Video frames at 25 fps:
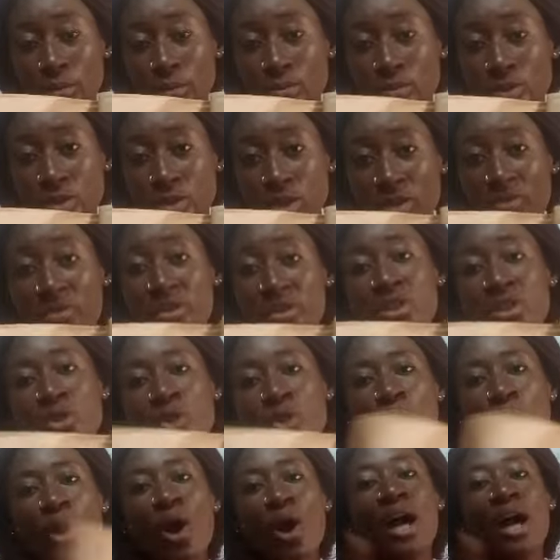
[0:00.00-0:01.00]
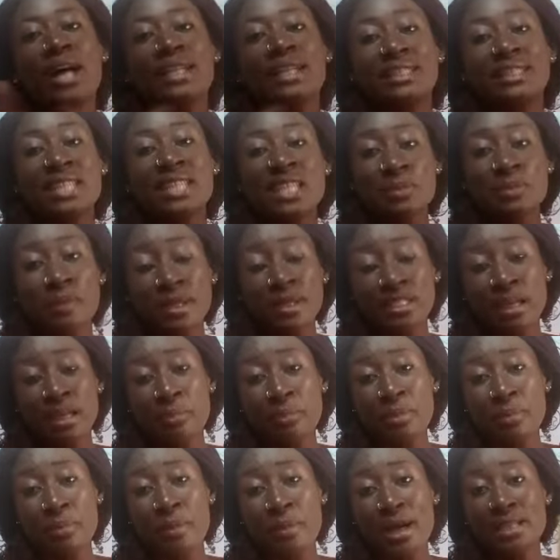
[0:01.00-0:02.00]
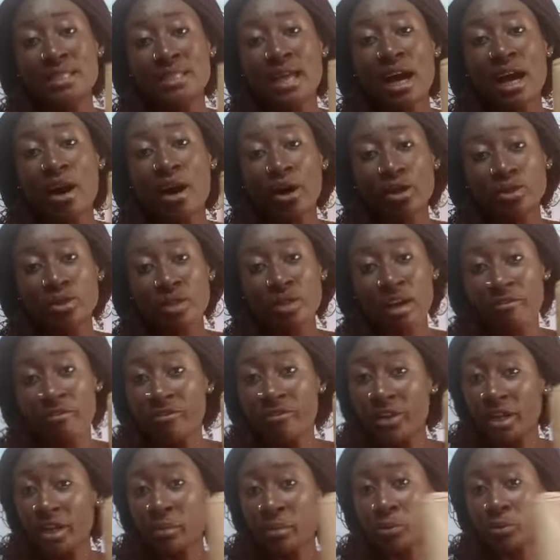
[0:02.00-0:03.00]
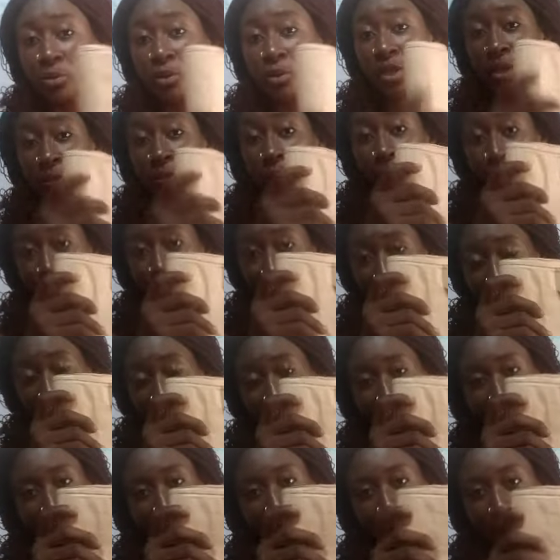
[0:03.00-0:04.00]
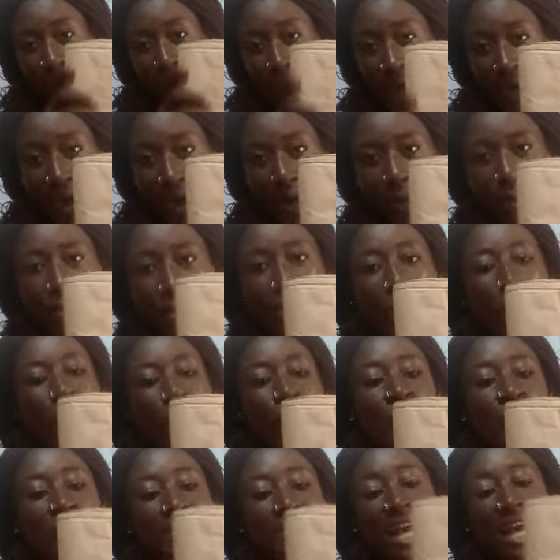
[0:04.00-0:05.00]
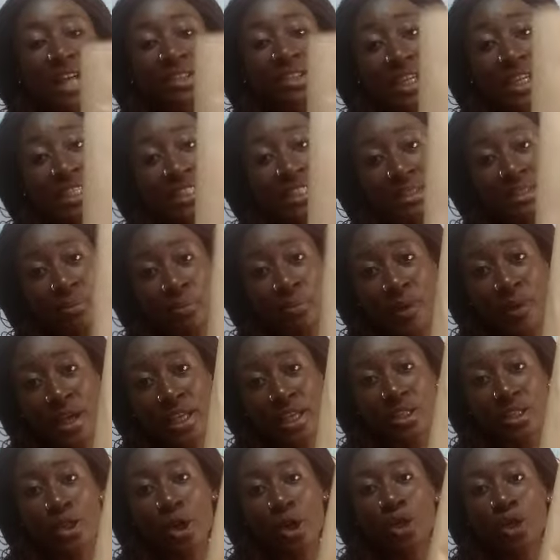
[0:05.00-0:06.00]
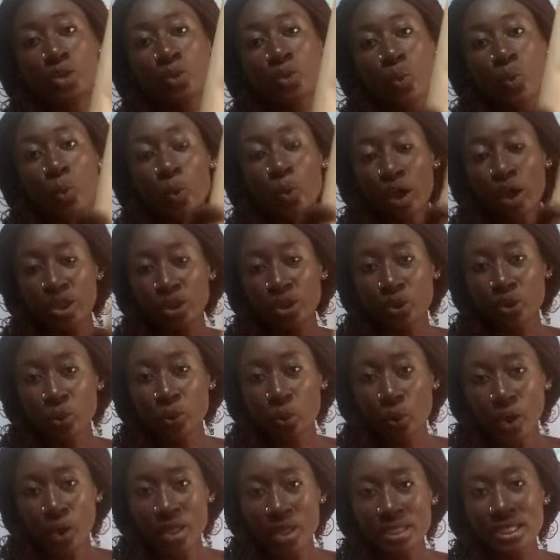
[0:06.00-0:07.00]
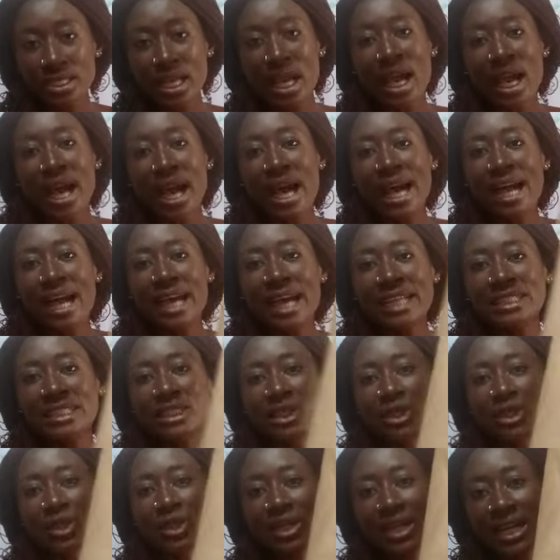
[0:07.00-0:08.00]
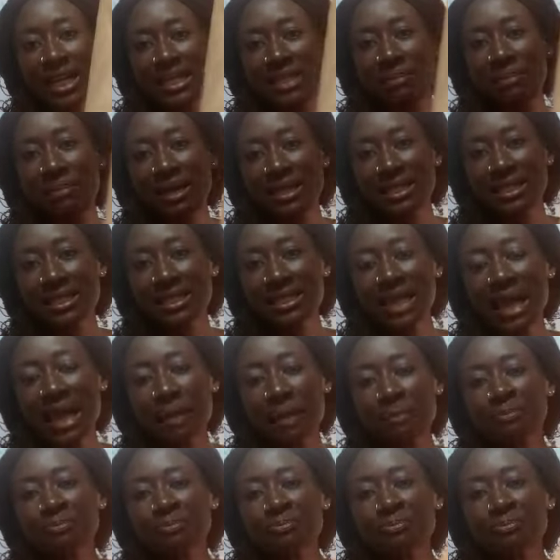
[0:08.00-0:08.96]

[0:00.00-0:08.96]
surface. So these pattern papers are also available in white and brown, so it actually depends on what you want. And look at, by the time